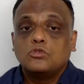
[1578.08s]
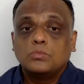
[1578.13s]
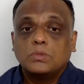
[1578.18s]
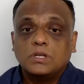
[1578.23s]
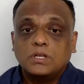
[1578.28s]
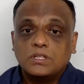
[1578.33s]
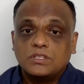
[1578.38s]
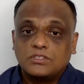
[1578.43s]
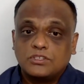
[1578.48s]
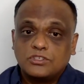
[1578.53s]

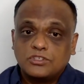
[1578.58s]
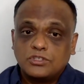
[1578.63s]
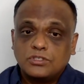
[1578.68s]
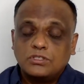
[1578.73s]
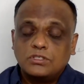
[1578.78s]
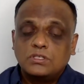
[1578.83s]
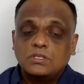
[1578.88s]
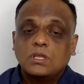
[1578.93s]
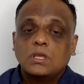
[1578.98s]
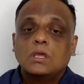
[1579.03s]
decisions,
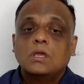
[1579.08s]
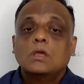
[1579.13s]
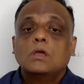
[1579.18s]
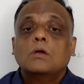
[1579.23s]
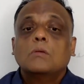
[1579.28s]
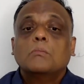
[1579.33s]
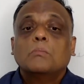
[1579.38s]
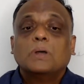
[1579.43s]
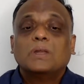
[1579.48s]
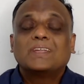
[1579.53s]

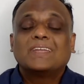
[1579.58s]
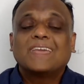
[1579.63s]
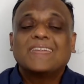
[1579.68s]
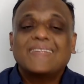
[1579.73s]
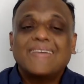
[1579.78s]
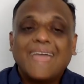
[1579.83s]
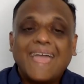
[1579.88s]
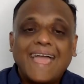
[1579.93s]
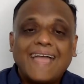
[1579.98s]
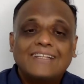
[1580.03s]
but can
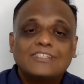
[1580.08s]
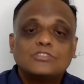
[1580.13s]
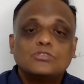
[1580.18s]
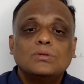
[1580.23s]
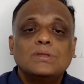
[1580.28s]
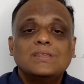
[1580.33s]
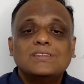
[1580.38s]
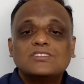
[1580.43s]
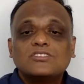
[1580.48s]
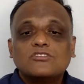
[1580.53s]
actually
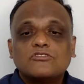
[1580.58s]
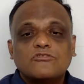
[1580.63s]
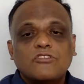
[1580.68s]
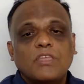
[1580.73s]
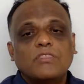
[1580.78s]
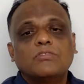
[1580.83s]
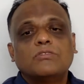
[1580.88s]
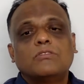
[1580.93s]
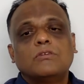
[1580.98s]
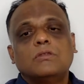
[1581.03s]

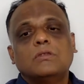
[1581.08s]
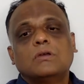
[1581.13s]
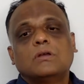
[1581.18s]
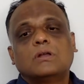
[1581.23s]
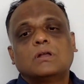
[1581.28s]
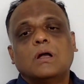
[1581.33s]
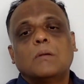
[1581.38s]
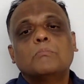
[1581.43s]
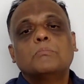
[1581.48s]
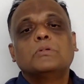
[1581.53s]
strengthen a
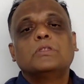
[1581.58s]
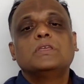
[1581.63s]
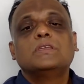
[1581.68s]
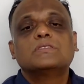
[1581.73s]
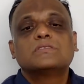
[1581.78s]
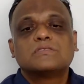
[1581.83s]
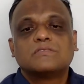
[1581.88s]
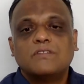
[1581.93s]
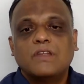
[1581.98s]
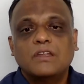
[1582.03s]
company's
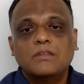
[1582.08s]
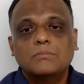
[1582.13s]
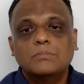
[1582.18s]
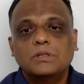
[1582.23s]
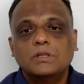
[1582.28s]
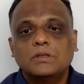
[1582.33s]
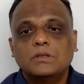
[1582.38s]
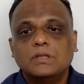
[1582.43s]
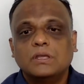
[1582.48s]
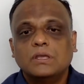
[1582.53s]

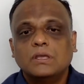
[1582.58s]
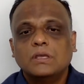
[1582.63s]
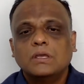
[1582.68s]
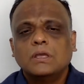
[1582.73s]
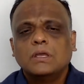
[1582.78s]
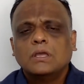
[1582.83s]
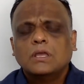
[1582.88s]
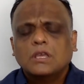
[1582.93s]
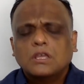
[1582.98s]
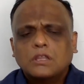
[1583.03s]
credibility.
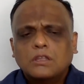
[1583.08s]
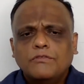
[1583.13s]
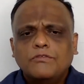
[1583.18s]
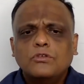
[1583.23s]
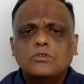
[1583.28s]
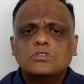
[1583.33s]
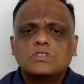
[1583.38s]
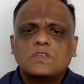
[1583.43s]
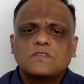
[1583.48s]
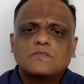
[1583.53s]
Reviews
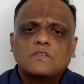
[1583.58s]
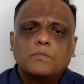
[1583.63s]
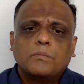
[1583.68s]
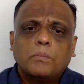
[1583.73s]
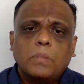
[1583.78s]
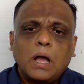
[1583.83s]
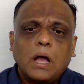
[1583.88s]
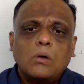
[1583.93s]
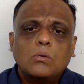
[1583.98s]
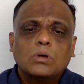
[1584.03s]
have the
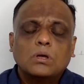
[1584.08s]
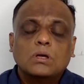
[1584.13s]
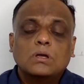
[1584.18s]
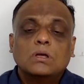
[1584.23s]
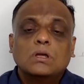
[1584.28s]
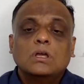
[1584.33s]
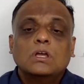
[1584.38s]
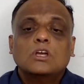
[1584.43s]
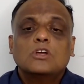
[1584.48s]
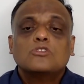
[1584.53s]
power
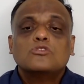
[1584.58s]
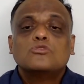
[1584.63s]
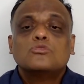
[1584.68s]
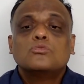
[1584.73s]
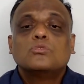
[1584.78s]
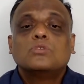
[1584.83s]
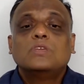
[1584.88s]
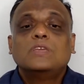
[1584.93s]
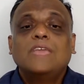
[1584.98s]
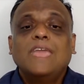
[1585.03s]
to
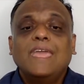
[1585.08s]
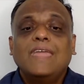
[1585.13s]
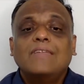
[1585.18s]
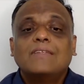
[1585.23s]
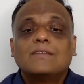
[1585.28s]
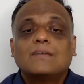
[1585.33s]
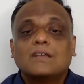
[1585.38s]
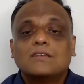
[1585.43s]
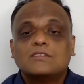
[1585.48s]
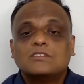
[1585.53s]
gain
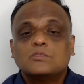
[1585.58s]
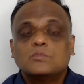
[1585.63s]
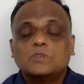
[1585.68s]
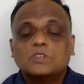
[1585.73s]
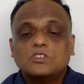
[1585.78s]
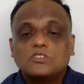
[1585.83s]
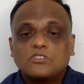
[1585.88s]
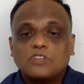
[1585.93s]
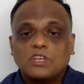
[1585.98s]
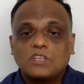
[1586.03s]
customer
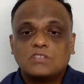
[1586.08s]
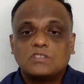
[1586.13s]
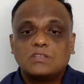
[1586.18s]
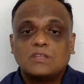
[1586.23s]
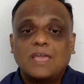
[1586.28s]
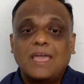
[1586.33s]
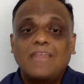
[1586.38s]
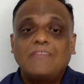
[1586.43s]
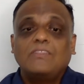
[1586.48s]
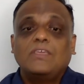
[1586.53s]
trust
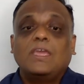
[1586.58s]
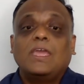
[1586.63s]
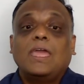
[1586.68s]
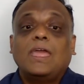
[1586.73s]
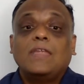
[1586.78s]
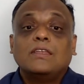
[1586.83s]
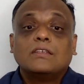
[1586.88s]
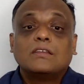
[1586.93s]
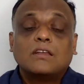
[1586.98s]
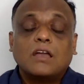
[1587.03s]
and they
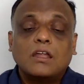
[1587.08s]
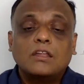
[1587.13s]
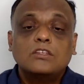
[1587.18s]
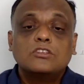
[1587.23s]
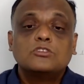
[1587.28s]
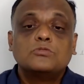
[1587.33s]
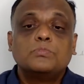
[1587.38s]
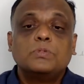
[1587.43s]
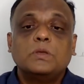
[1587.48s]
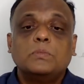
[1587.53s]
encourage
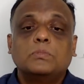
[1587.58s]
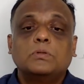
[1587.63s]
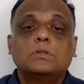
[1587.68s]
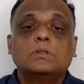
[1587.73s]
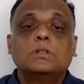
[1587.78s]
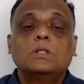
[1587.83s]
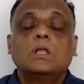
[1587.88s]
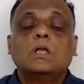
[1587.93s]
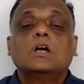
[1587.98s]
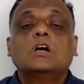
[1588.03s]
people
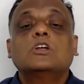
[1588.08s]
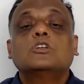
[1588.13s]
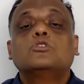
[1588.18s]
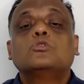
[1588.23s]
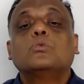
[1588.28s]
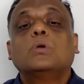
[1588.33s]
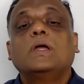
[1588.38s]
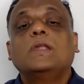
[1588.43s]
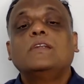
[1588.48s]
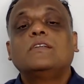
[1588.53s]
to
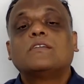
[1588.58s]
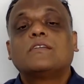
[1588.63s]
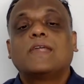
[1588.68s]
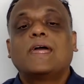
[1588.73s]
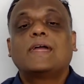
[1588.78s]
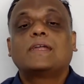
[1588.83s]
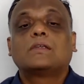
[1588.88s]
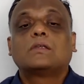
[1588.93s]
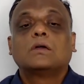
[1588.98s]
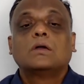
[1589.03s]

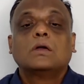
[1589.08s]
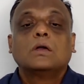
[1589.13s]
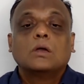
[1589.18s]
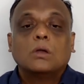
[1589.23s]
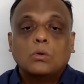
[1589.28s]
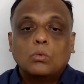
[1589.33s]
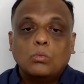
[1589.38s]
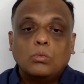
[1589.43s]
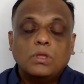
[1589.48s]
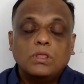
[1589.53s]
interact
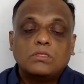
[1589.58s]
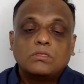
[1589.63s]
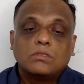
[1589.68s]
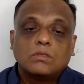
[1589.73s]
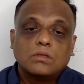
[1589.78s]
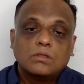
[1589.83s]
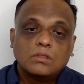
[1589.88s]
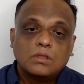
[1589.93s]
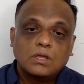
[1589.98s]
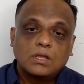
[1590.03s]
with
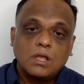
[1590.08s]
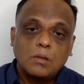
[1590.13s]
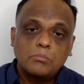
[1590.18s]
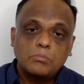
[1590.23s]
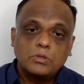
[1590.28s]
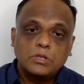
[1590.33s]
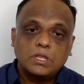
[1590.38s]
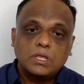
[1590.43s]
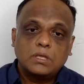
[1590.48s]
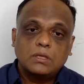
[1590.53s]
the company.